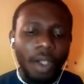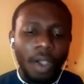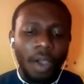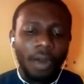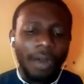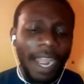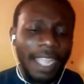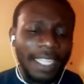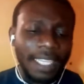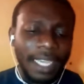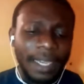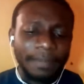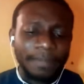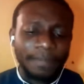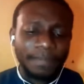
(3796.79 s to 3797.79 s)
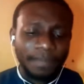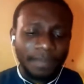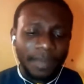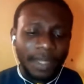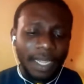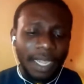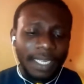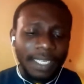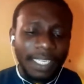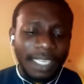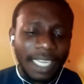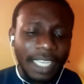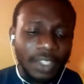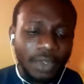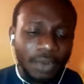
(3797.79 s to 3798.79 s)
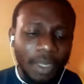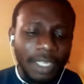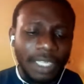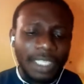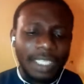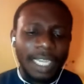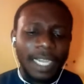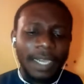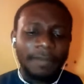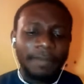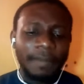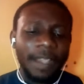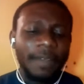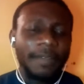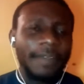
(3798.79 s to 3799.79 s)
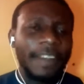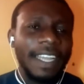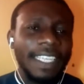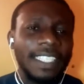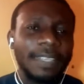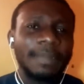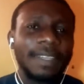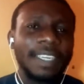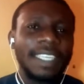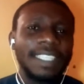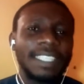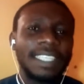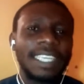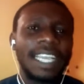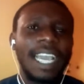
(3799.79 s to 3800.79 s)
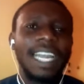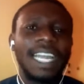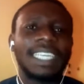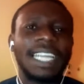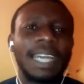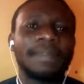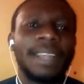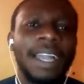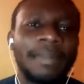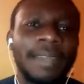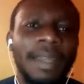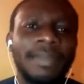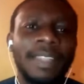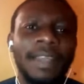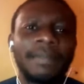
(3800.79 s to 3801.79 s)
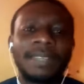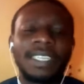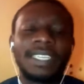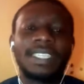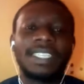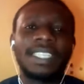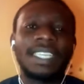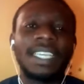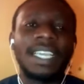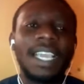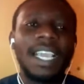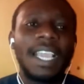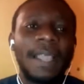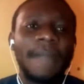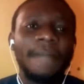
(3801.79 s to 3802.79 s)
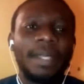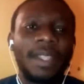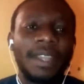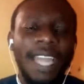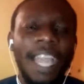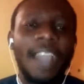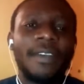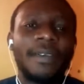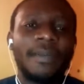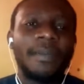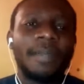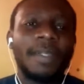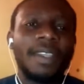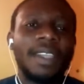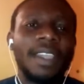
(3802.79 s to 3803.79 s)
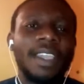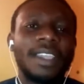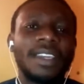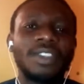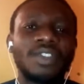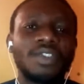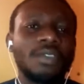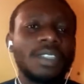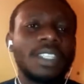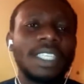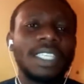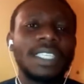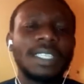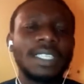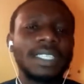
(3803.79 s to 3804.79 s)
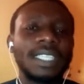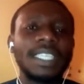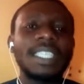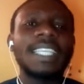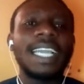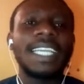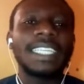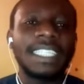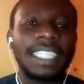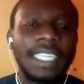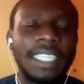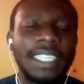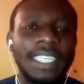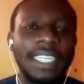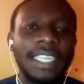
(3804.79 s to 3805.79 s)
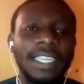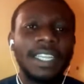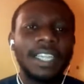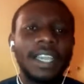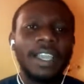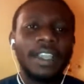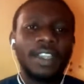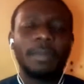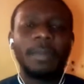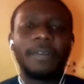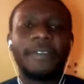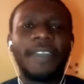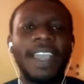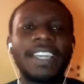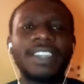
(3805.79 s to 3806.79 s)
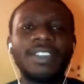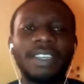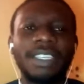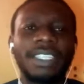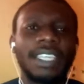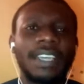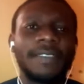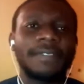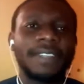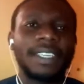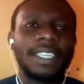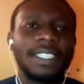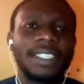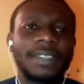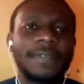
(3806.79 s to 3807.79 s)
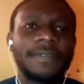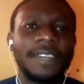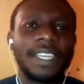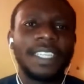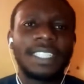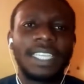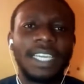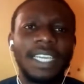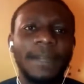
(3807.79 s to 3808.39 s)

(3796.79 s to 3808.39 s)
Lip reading: All right. The next one is flexibility and adaptability. Now, the truth is, things are changing. You'll be finding yourself in a different